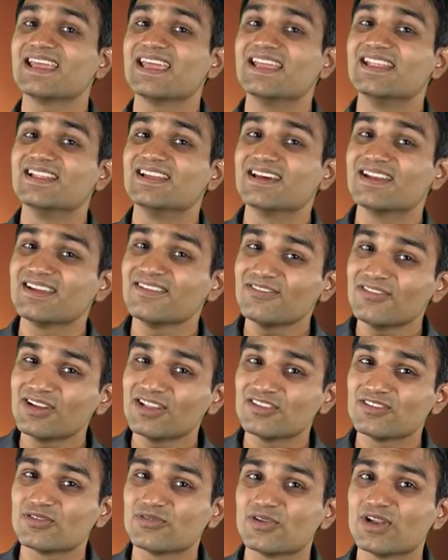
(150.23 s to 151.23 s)
in a
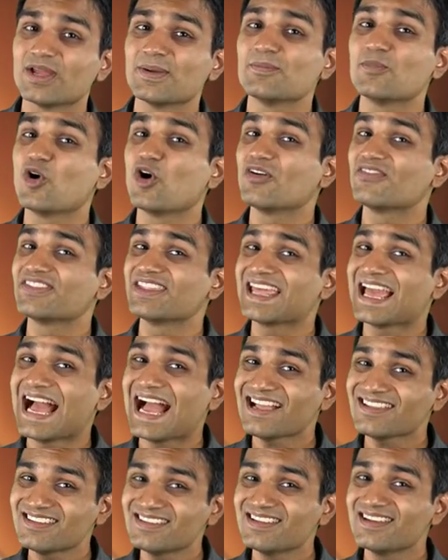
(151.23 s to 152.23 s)
reference frame of the
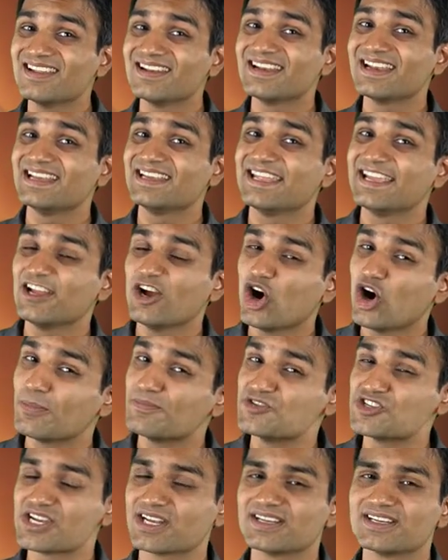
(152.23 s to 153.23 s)
accelerating
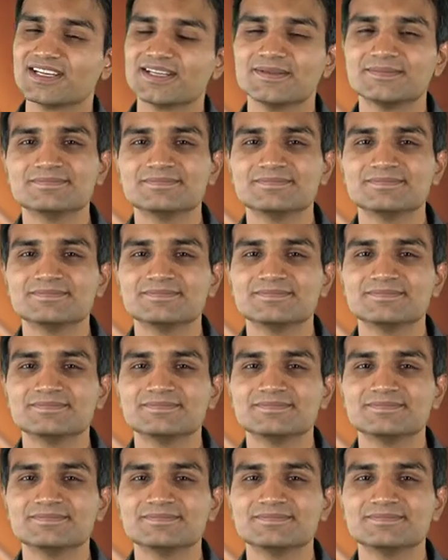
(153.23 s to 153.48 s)
object.